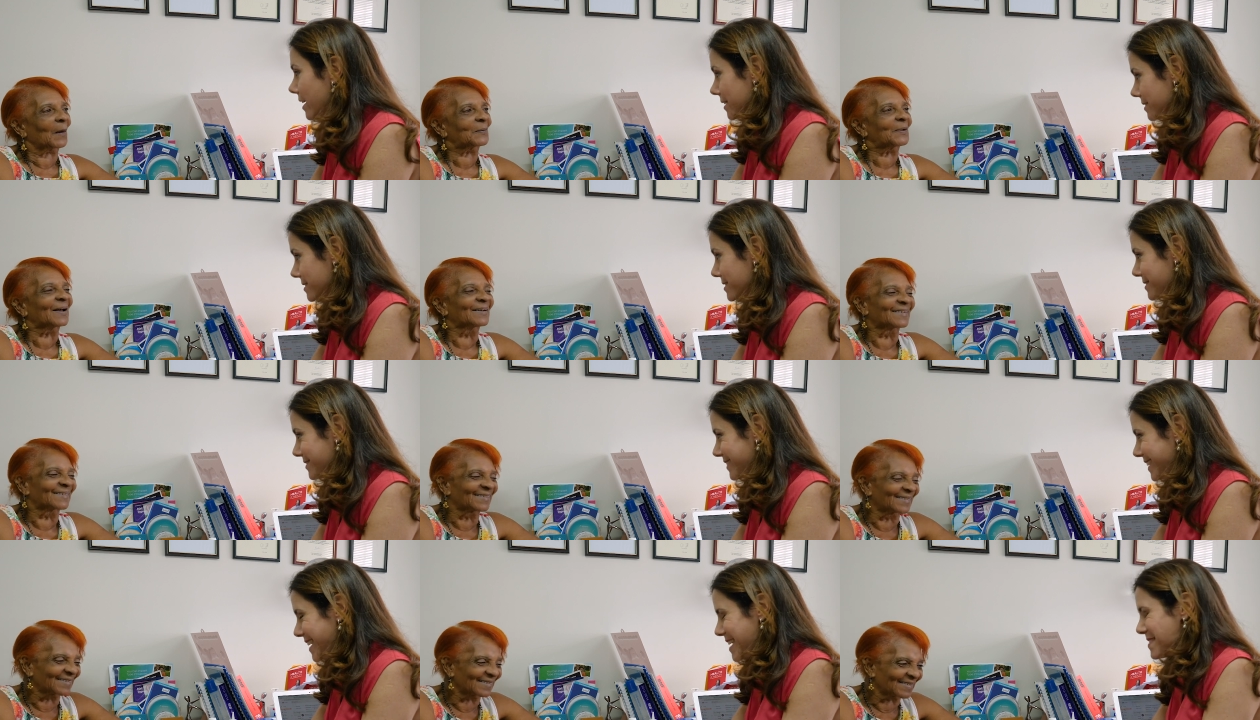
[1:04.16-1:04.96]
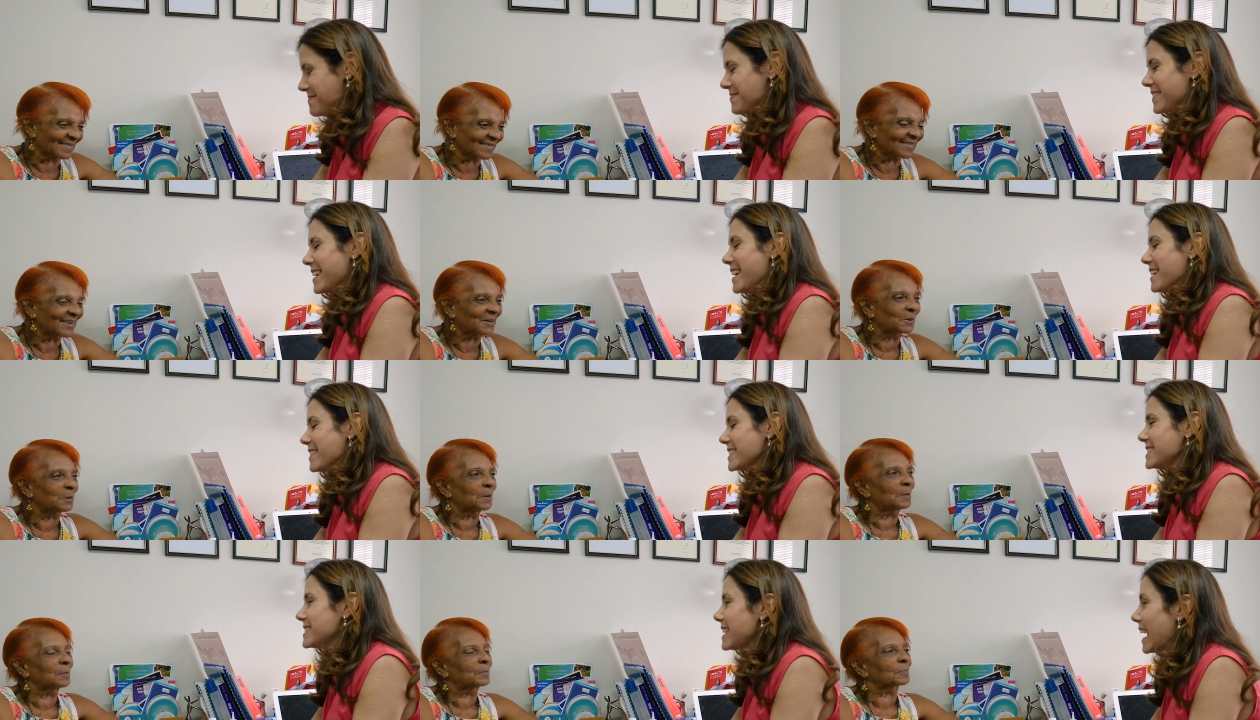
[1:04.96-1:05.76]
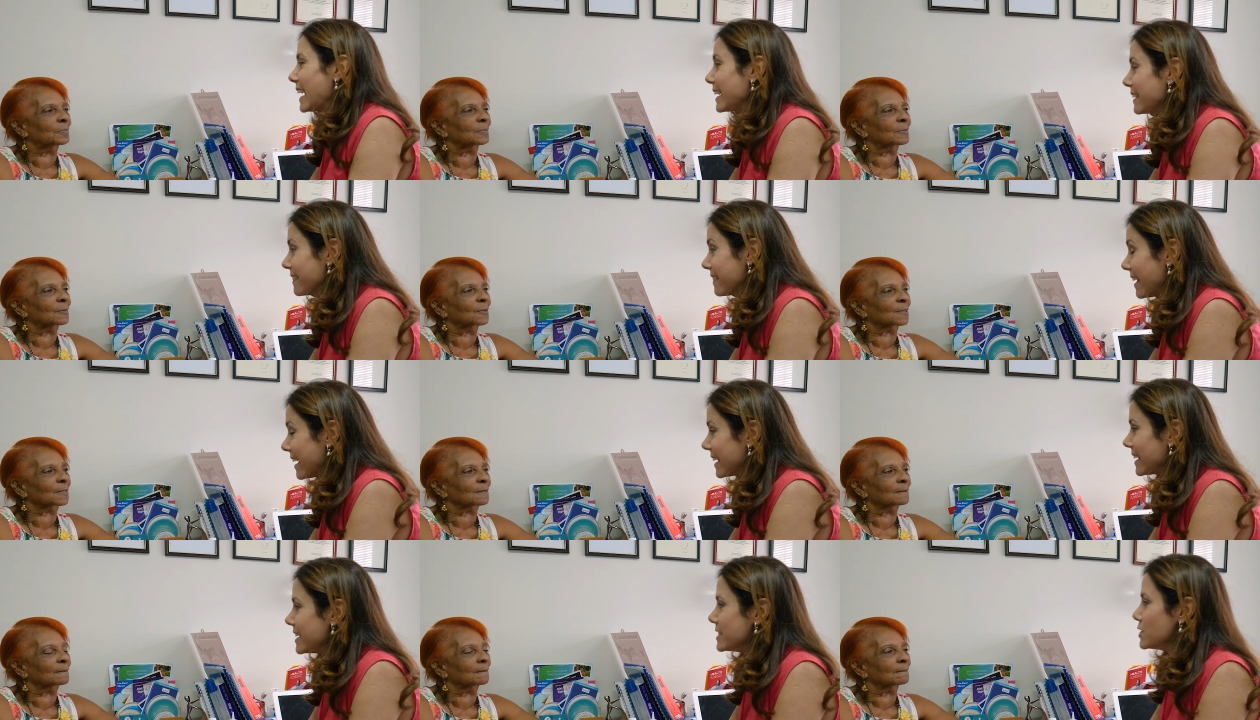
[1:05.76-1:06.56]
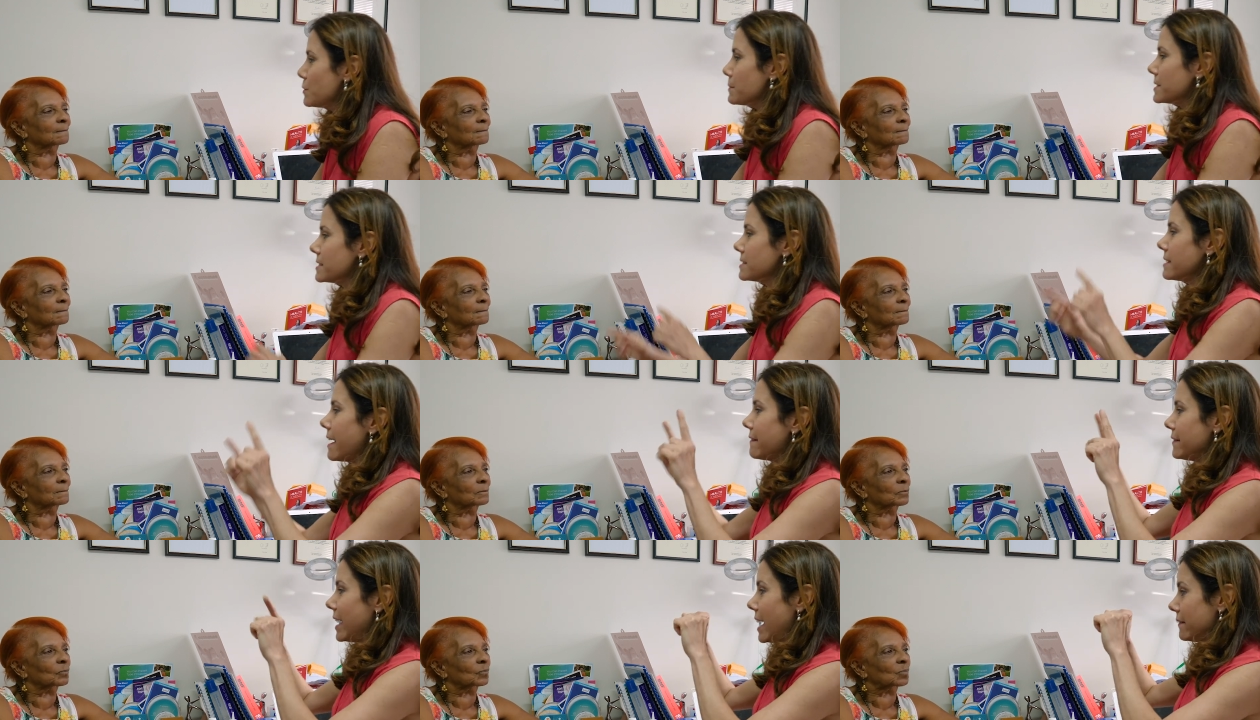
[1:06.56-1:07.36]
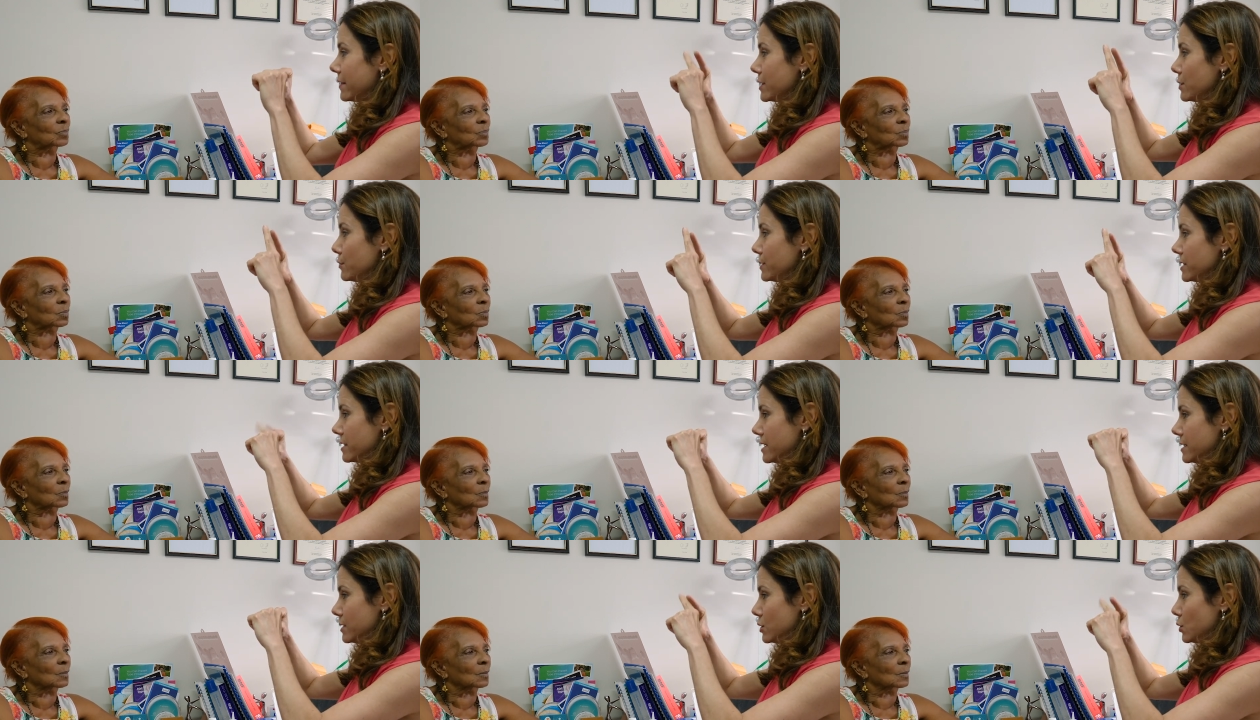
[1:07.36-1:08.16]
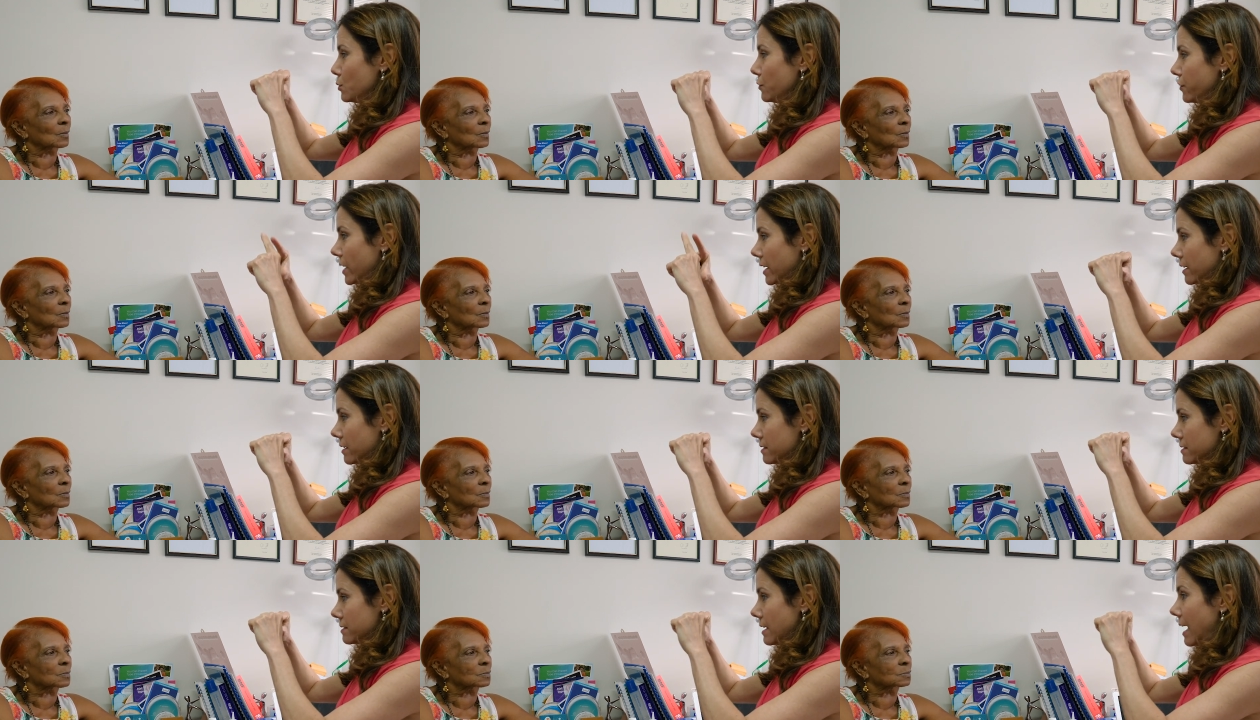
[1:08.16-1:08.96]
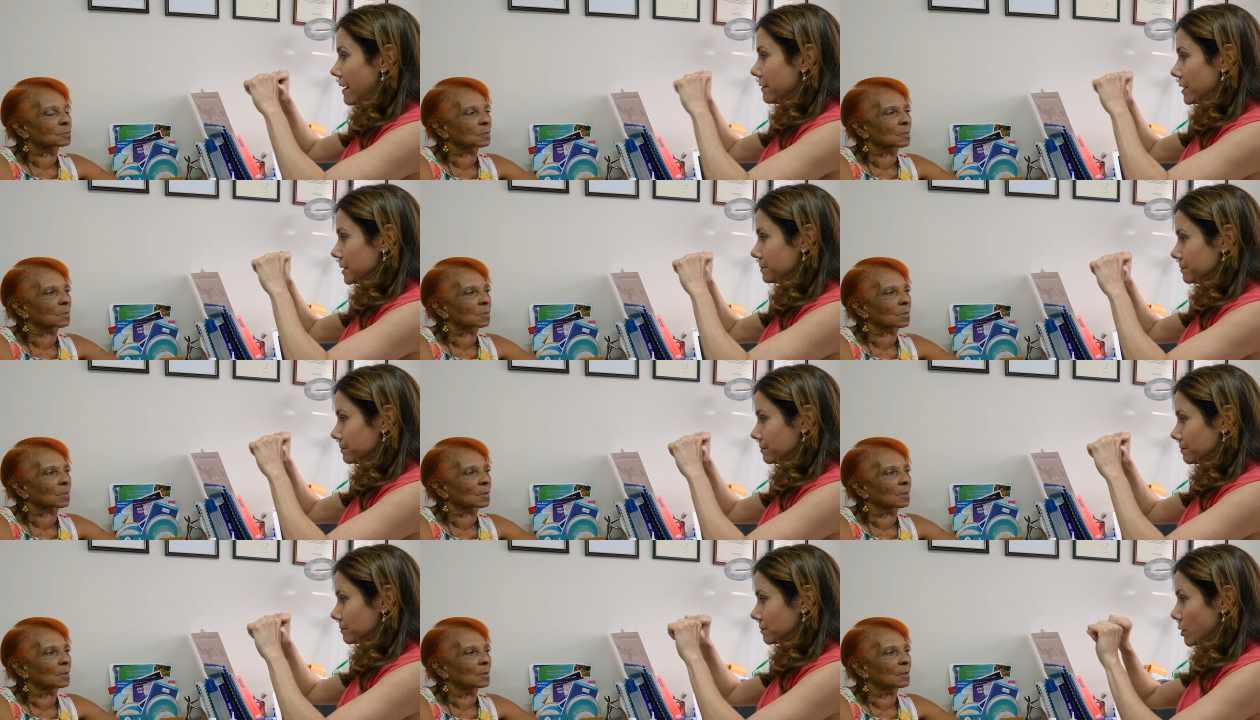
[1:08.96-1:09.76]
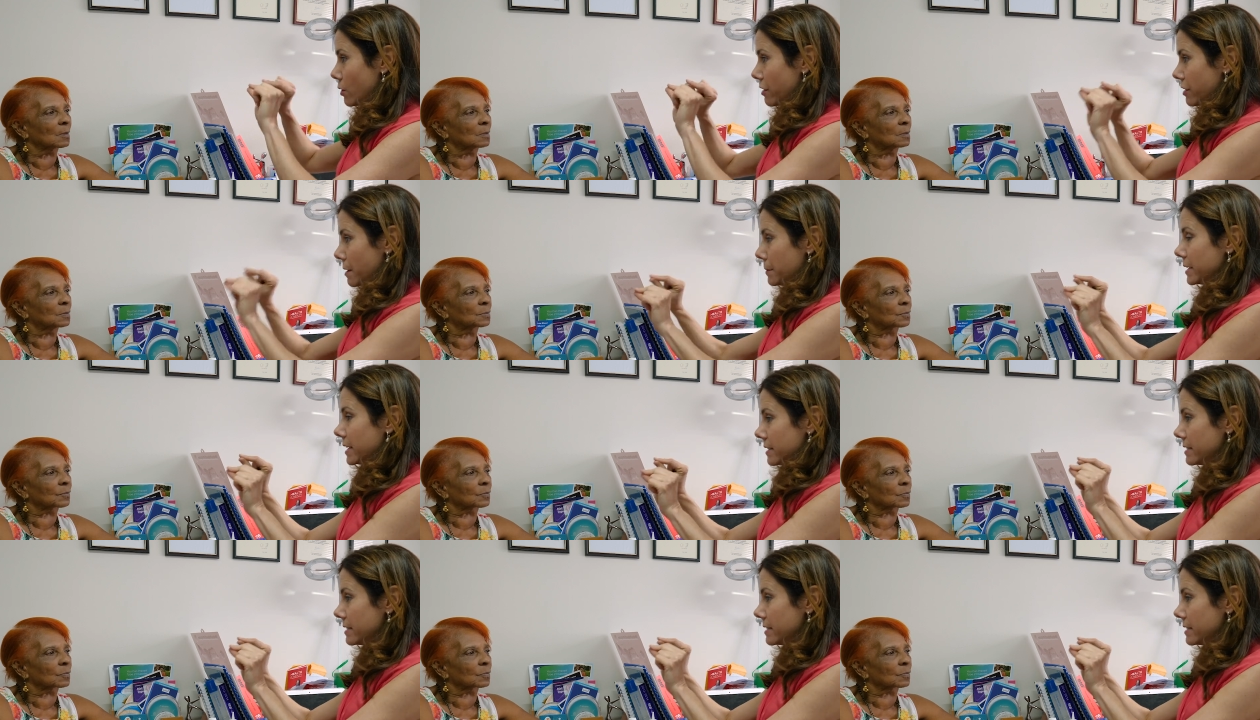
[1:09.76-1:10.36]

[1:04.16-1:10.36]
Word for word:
Speaker 1: your hands. okay. The second thing is you must never ever use these two fingers ever, your thumb and